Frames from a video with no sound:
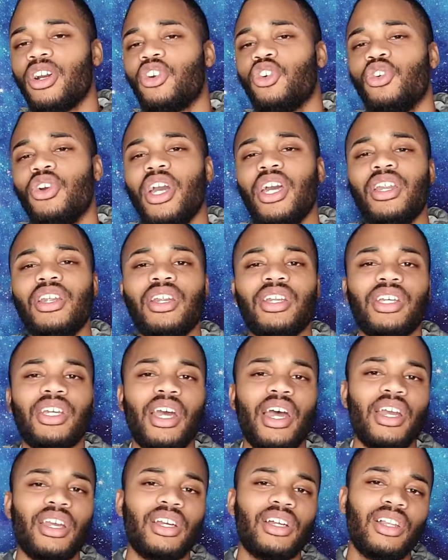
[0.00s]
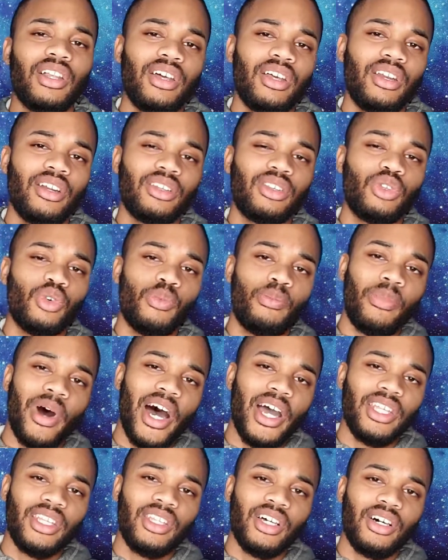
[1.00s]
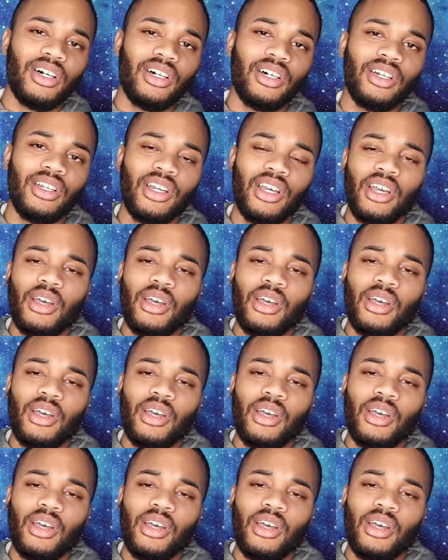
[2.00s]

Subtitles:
creating the calculator through Python.